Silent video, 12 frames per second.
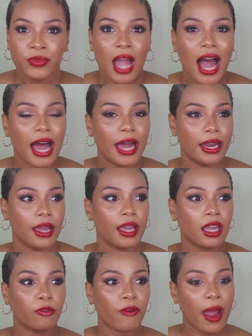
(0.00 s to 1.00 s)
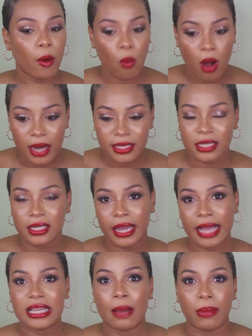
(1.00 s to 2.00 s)
And if I wanted to
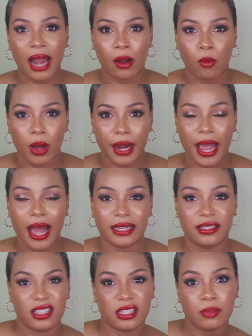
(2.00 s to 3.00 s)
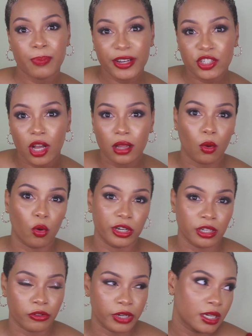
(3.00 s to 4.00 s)
get a black one, I had to special
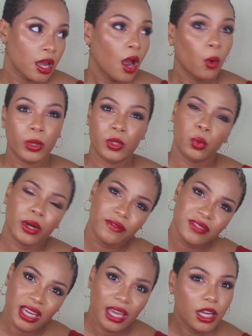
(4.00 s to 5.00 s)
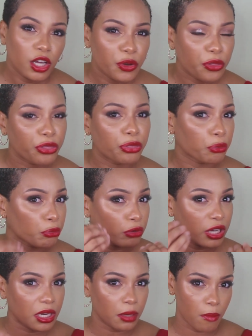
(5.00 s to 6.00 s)
order it, which would have taken
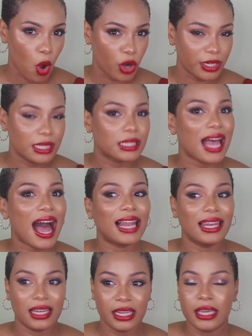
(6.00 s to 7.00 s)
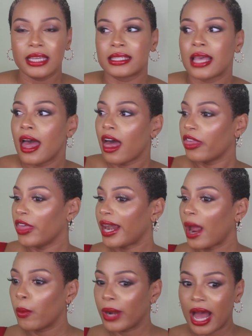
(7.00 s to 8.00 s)
3 months at least. Then
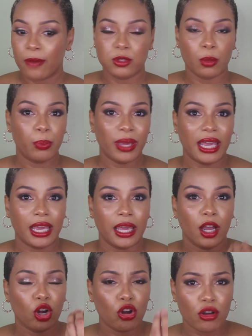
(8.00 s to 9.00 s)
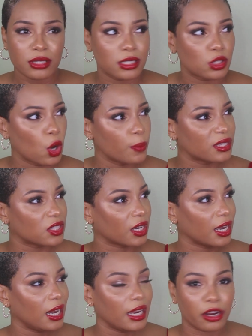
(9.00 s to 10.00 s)
would have to pay customs to
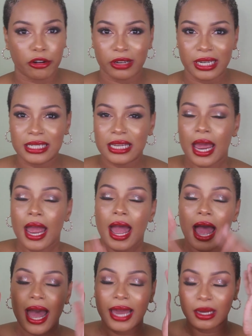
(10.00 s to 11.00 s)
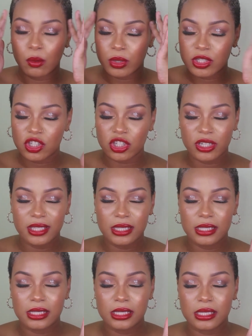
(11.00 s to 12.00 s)
clear it, and it was
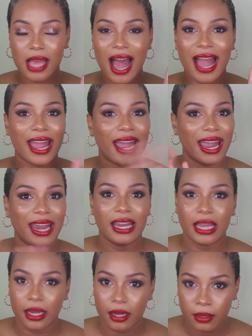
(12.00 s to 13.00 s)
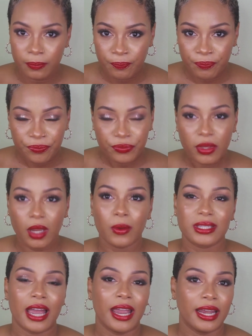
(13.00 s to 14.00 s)
just a headache. It
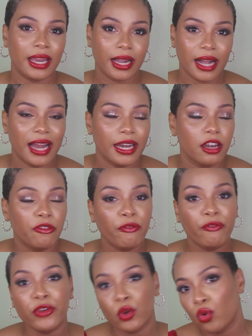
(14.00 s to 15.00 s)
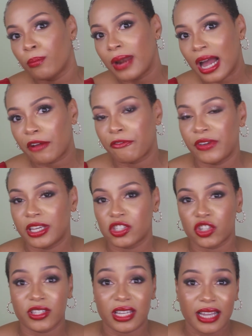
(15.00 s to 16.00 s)
was a headache. And in the few black
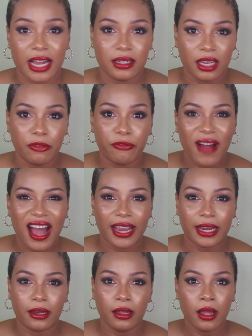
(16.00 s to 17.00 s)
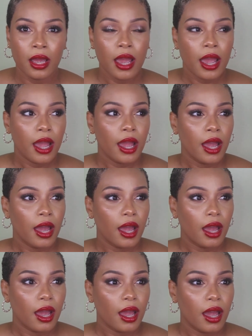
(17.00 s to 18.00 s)
fixtures that I did find,
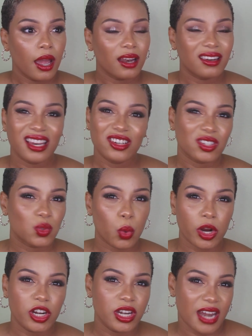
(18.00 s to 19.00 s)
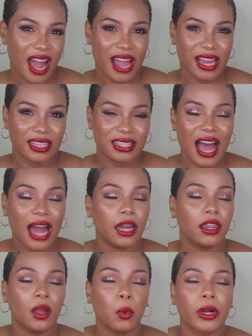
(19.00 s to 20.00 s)
they just weren't nice,
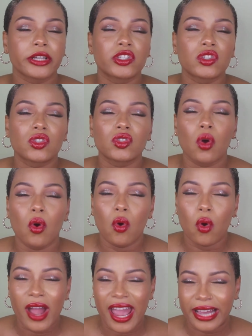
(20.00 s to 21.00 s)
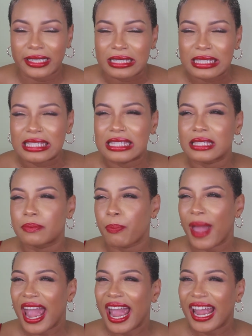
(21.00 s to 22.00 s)
and they were so
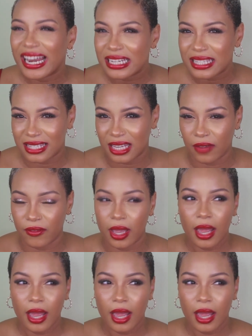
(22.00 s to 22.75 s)
expensive.